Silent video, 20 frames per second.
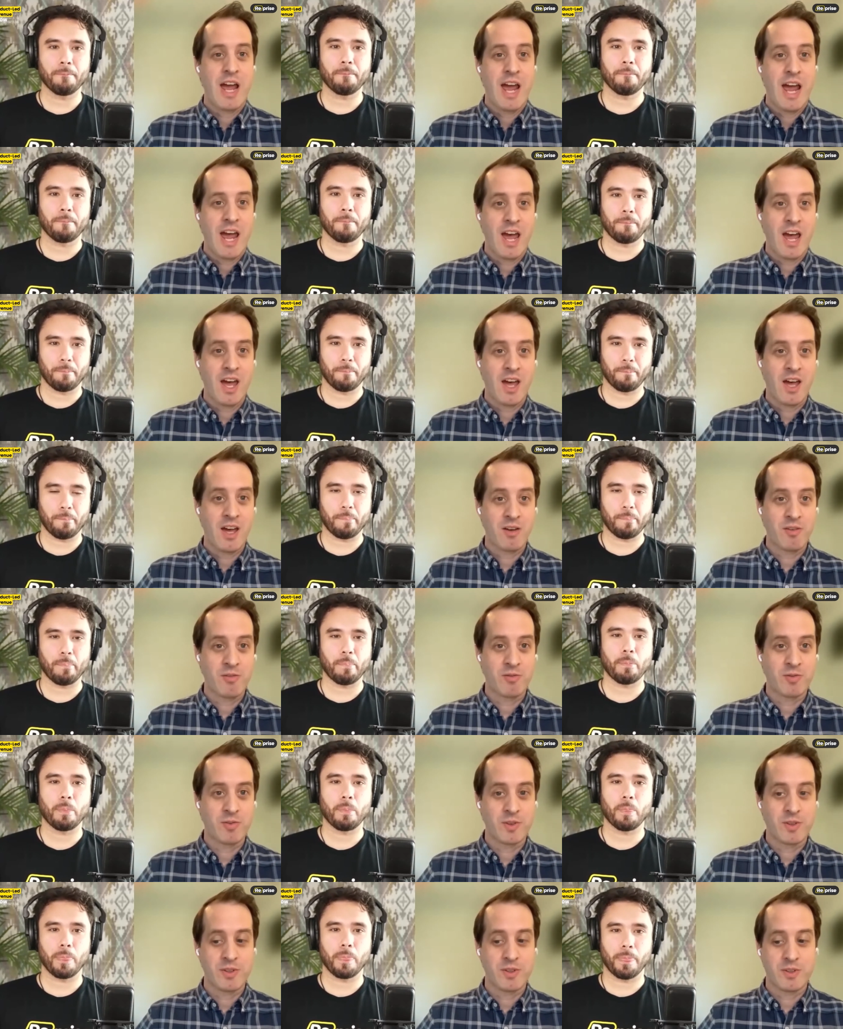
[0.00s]
Speaker 1: have
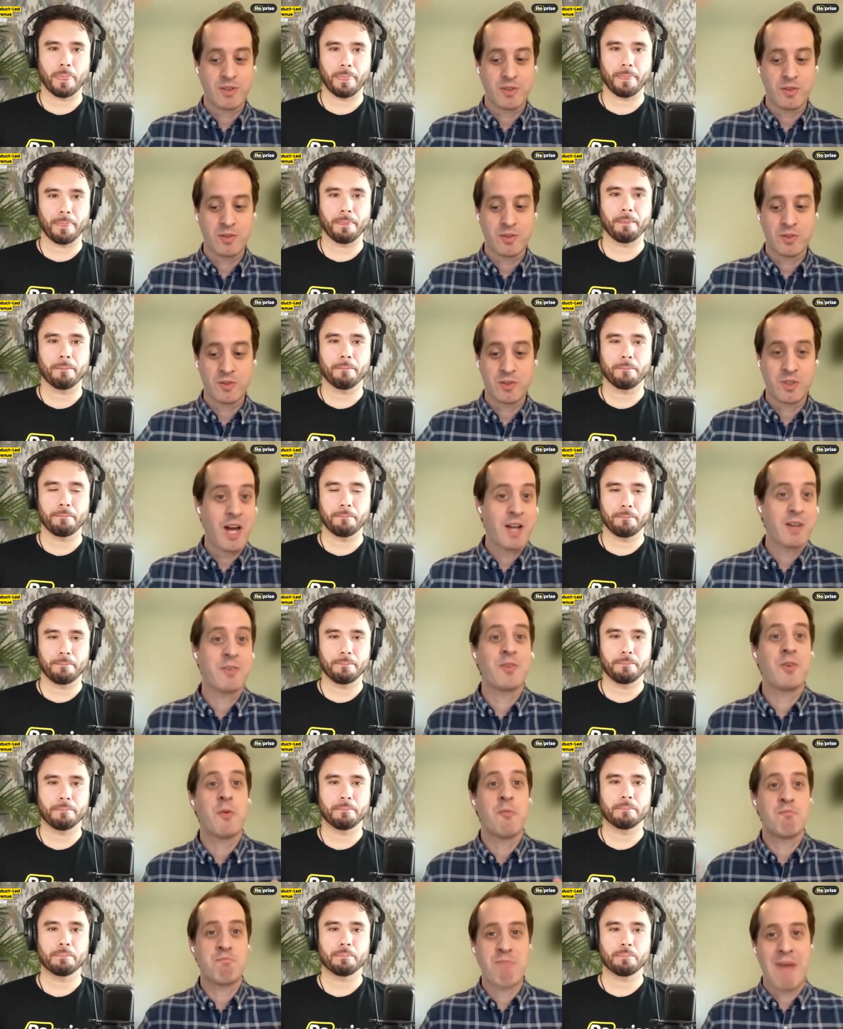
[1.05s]

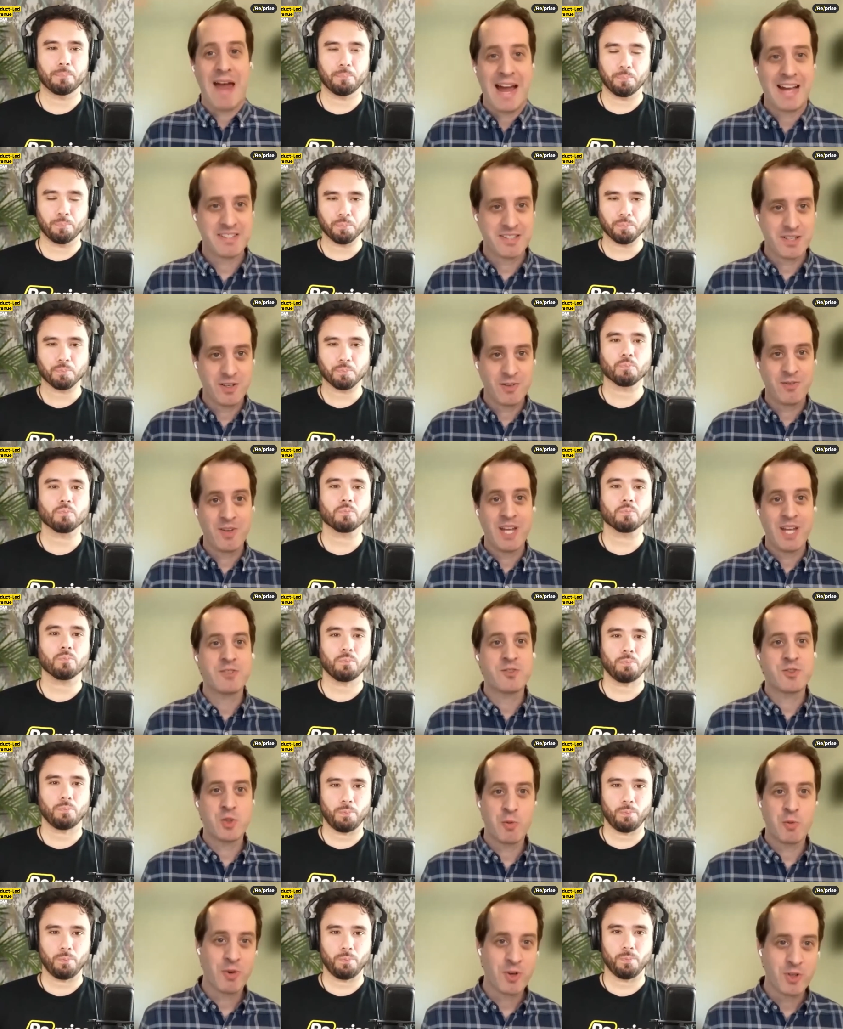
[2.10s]
gotten massive and
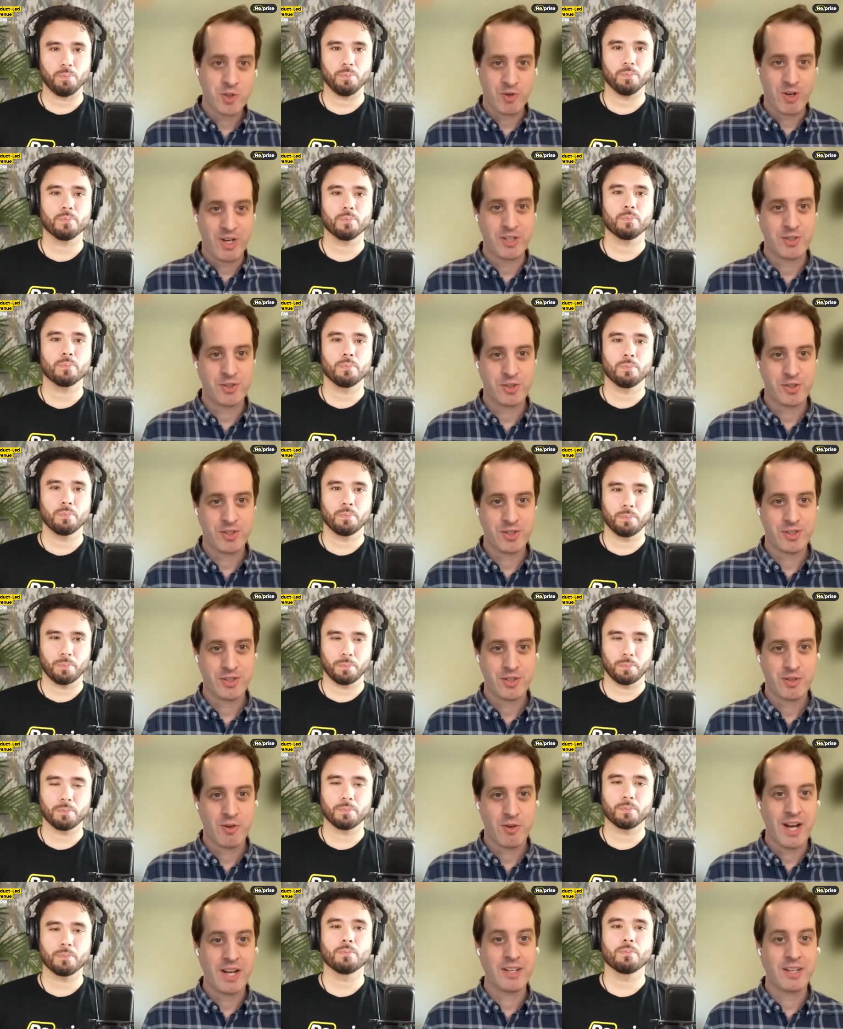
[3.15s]
super entrenched,
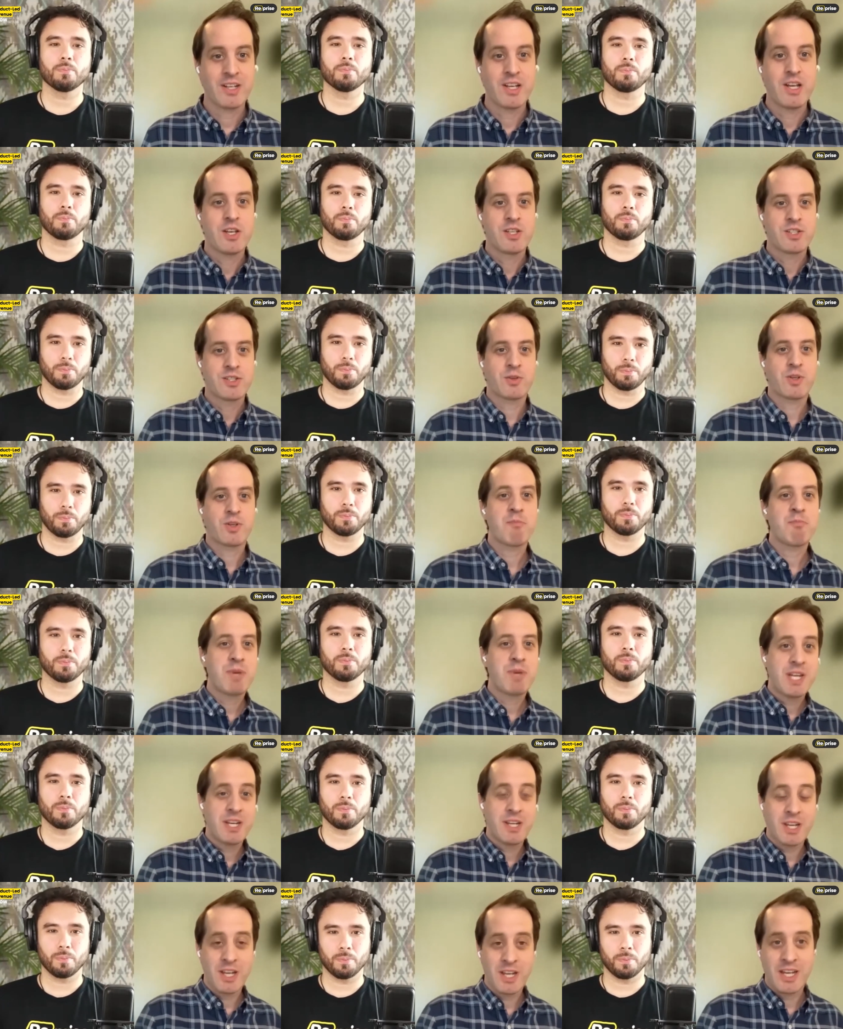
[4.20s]
right? So
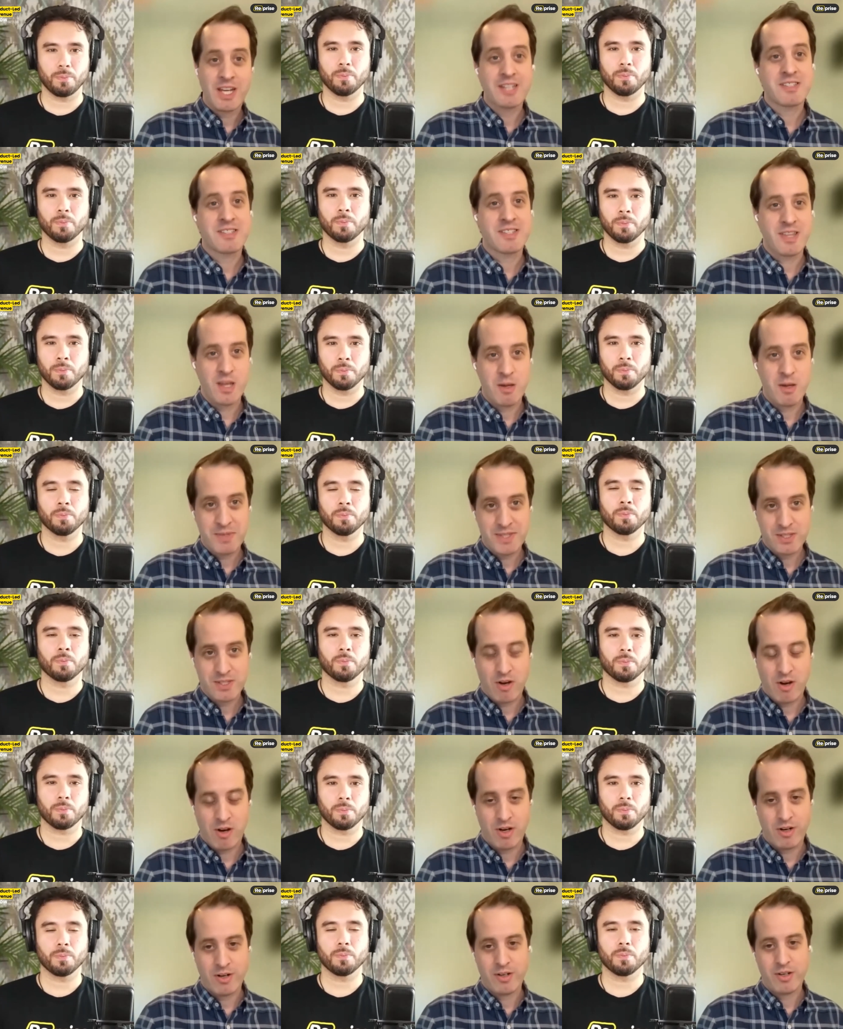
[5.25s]
competing against them is
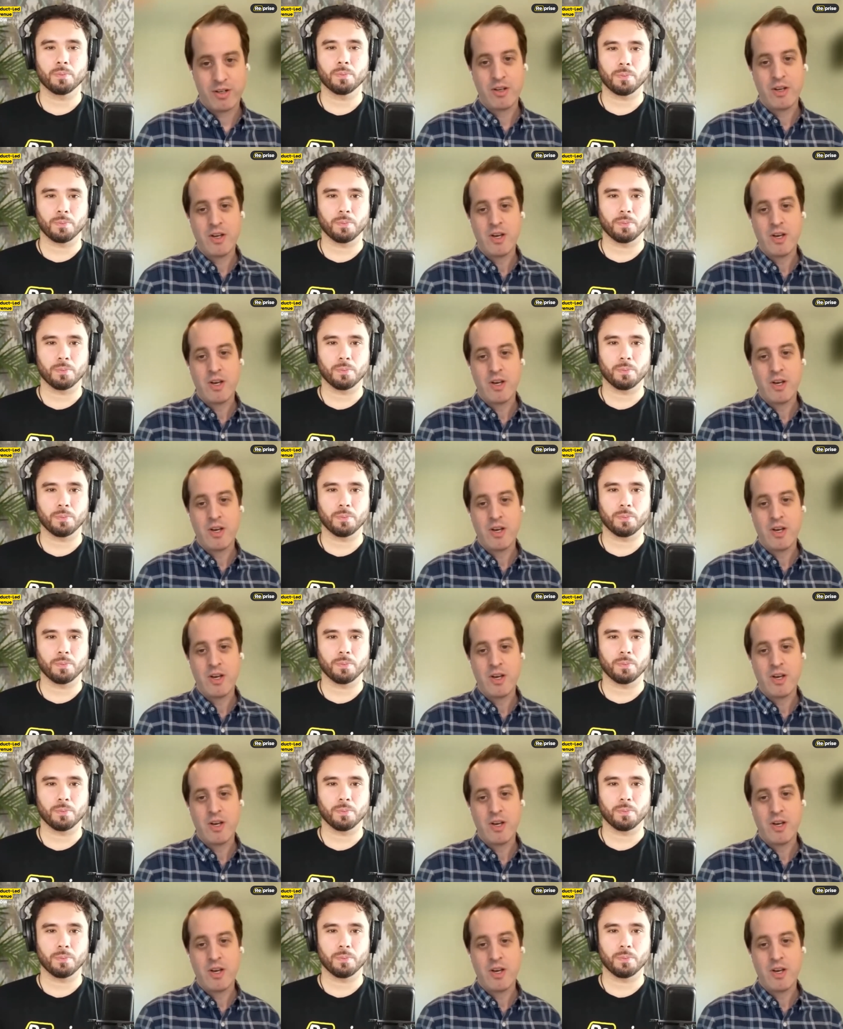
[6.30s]
hard.